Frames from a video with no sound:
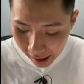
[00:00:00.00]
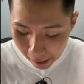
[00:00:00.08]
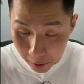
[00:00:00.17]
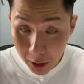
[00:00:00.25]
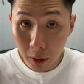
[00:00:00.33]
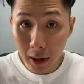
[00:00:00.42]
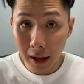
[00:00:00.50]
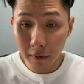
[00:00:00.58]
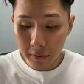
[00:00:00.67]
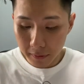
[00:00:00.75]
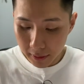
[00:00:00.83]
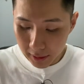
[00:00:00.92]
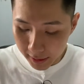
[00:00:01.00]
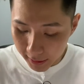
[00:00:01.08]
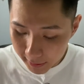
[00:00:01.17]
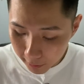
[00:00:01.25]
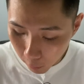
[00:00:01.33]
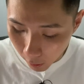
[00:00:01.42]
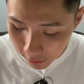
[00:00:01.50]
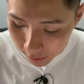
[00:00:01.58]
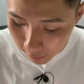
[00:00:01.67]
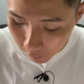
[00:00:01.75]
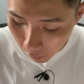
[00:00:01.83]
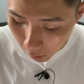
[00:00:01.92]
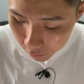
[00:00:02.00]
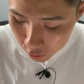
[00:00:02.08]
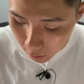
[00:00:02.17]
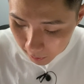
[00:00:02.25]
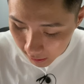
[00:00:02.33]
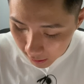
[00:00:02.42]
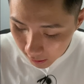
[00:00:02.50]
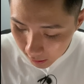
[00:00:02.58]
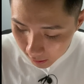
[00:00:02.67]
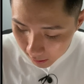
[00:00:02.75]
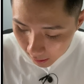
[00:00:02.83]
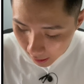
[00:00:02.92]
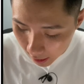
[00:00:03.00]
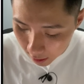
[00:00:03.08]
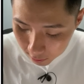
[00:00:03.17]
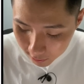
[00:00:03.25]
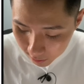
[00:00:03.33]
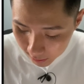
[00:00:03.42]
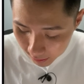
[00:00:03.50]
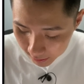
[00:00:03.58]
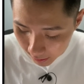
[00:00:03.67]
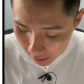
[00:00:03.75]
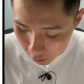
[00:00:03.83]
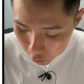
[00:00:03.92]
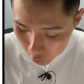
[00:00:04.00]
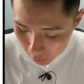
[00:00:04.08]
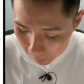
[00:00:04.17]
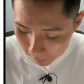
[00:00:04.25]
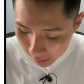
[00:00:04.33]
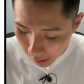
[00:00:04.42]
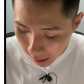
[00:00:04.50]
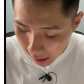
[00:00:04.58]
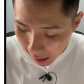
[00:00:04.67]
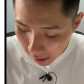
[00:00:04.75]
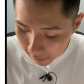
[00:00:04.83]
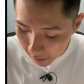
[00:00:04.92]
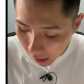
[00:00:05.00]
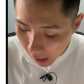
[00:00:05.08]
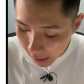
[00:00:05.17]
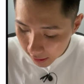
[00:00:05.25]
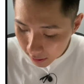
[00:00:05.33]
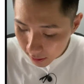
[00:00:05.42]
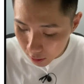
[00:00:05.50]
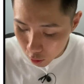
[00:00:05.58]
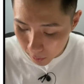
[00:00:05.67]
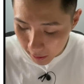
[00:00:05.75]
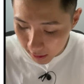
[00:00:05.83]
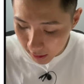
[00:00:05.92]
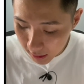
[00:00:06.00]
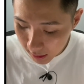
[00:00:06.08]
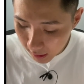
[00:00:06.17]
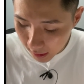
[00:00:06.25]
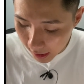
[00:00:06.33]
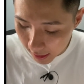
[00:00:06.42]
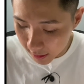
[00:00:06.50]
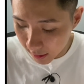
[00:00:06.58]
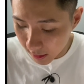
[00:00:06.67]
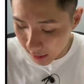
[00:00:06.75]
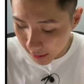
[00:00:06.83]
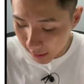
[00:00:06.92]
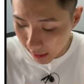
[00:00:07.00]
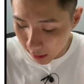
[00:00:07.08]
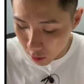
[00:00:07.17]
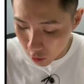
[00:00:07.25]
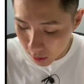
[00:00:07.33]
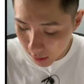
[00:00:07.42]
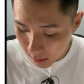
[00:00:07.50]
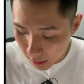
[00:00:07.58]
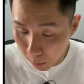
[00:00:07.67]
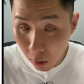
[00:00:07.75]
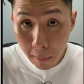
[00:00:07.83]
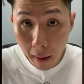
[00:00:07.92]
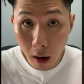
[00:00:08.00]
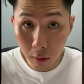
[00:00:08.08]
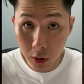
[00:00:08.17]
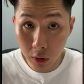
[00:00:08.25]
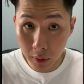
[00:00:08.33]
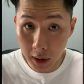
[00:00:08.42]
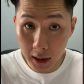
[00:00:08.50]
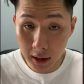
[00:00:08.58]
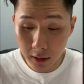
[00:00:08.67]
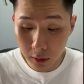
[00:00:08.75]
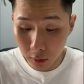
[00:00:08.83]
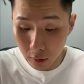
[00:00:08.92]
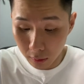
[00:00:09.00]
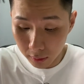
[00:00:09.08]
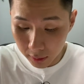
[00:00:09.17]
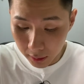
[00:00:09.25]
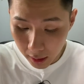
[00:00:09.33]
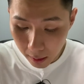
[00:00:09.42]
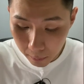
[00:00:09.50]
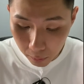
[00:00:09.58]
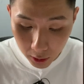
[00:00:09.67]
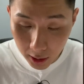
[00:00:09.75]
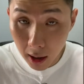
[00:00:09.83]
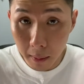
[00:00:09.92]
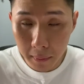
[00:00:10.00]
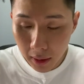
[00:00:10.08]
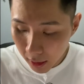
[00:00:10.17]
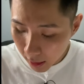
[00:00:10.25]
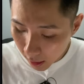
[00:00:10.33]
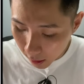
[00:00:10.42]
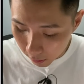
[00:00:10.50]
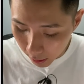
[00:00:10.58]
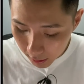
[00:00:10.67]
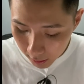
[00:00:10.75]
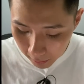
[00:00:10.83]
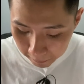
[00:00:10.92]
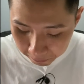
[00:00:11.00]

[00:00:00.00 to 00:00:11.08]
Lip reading: And we know that this question involves G.P.E and also kinetic energy. The higher the G.P.E and the kinetic energy, the more power you will need to put it up, right?